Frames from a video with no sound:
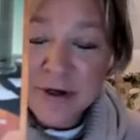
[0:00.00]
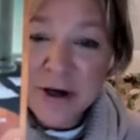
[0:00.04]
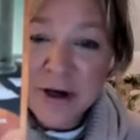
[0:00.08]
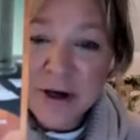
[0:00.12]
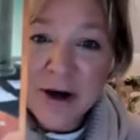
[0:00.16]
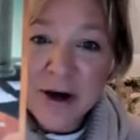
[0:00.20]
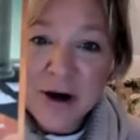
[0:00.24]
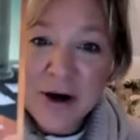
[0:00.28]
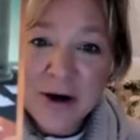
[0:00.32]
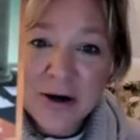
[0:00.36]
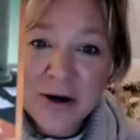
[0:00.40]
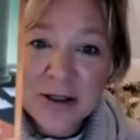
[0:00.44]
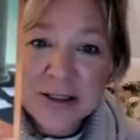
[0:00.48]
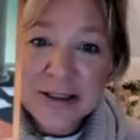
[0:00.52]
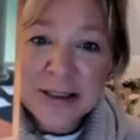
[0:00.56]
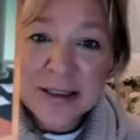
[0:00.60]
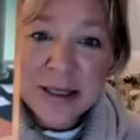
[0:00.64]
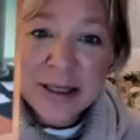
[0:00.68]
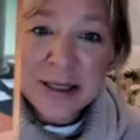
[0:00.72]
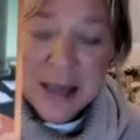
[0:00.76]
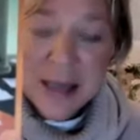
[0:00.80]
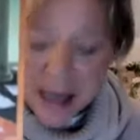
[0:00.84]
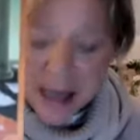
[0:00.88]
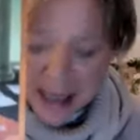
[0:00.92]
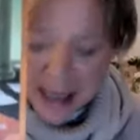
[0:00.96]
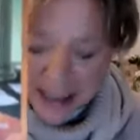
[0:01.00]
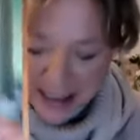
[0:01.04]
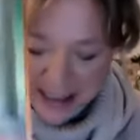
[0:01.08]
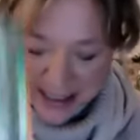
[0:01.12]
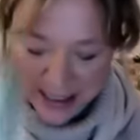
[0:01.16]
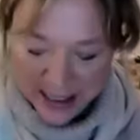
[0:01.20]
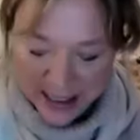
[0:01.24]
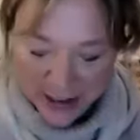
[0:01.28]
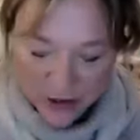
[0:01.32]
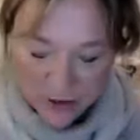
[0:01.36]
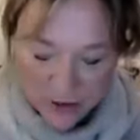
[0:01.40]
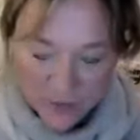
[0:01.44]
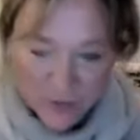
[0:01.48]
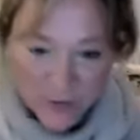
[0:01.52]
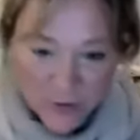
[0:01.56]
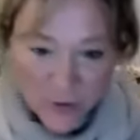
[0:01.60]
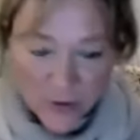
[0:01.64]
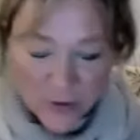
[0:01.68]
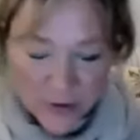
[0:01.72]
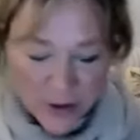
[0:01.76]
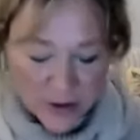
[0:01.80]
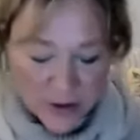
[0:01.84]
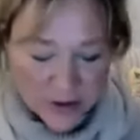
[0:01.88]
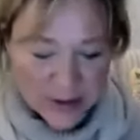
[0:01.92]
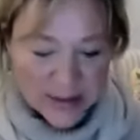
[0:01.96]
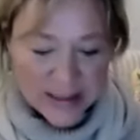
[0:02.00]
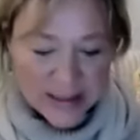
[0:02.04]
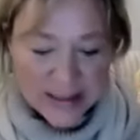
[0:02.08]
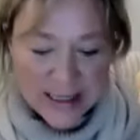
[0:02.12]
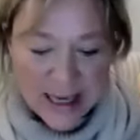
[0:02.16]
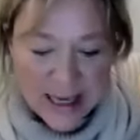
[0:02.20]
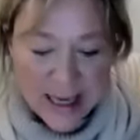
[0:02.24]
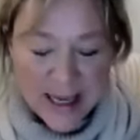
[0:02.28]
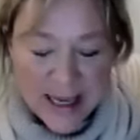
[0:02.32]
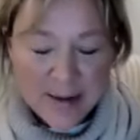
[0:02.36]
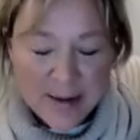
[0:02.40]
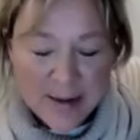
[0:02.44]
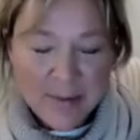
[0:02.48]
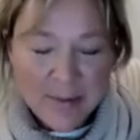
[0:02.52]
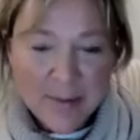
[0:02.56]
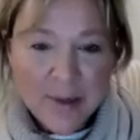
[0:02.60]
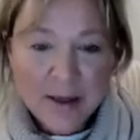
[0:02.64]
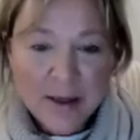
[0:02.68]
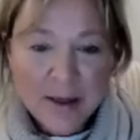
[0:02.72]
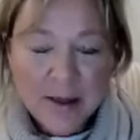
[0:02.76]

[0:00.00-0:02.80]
card. And again, you've got those same